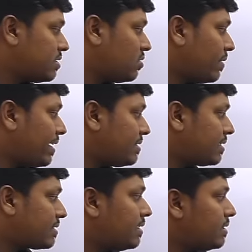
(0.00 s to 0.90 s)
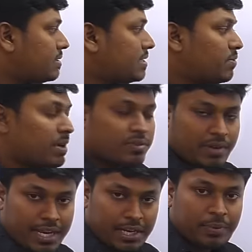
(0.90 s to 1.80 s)
So 26 girls is equal to
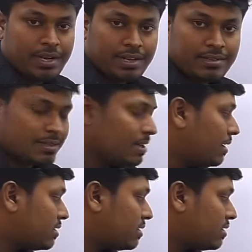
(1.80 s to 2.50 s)
91 days.